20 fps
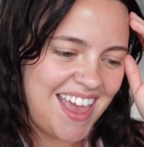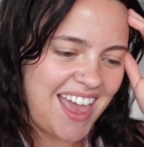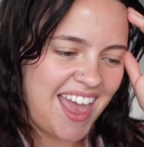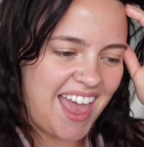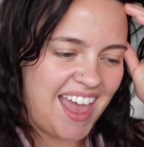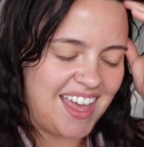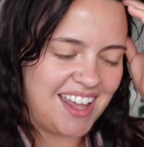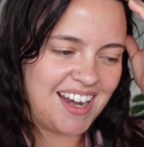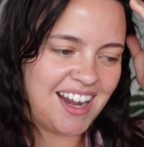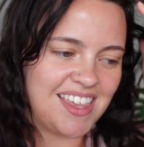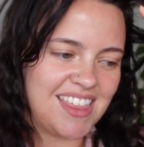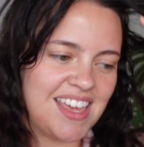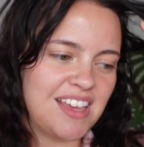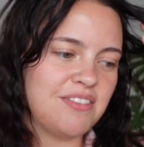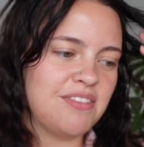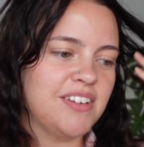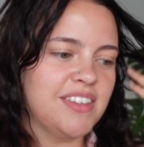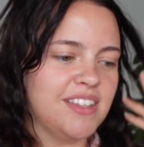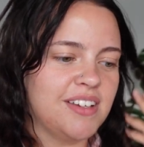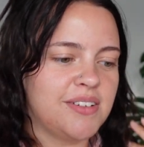And I think
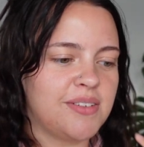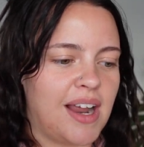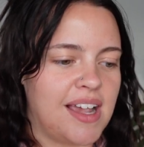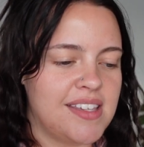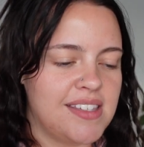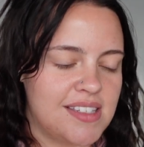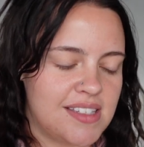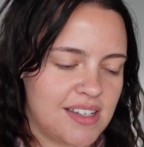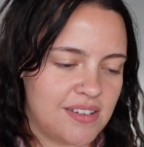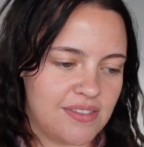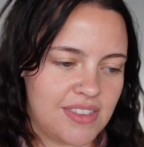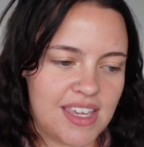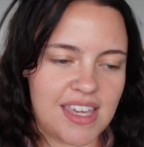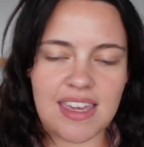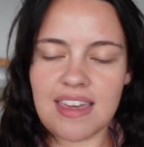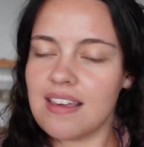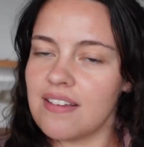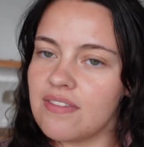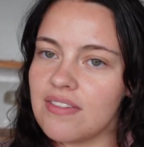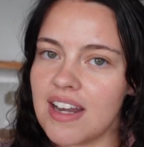for the rest of the
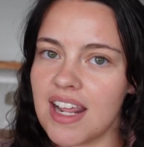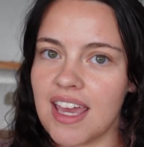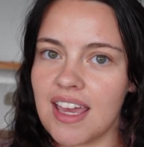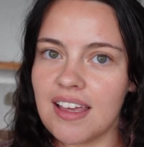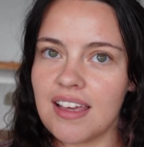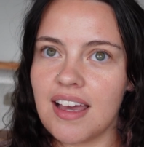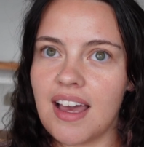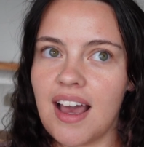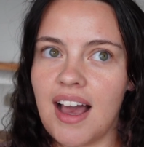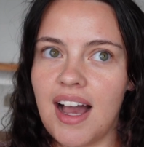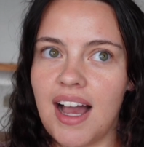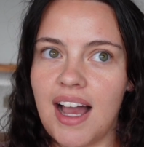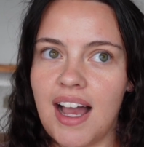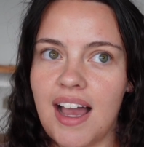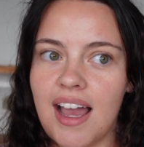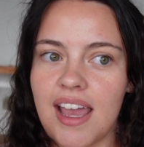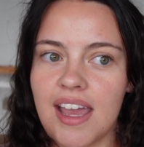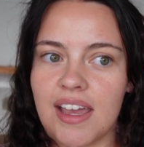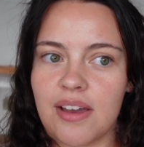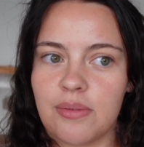evening,
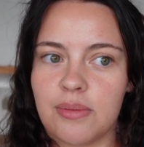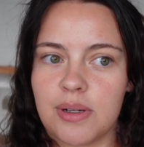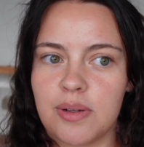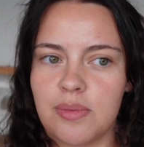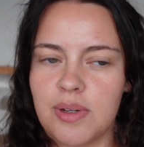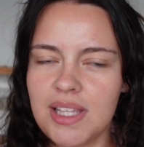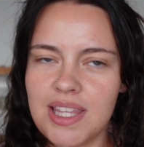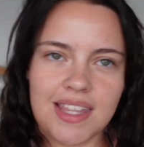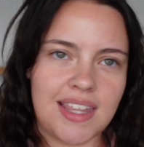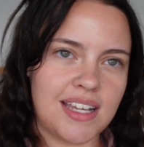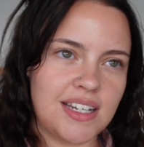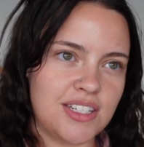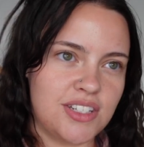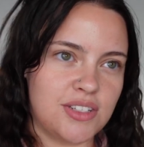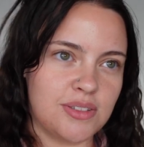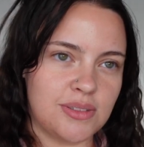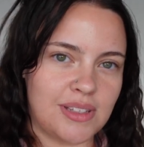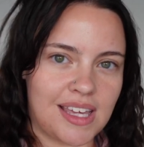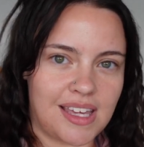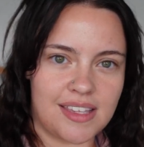I would really like to
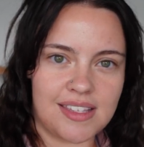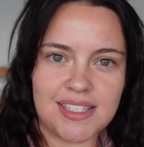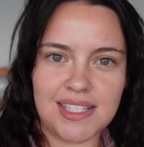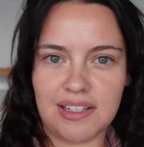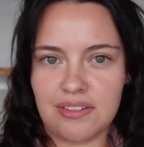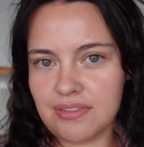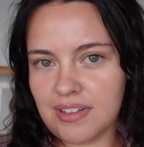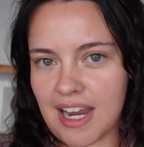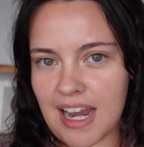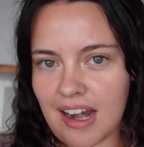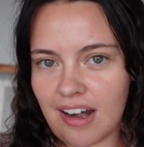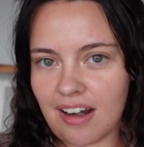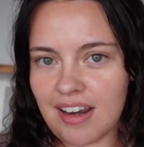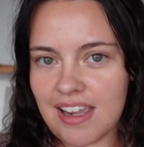do like a self-care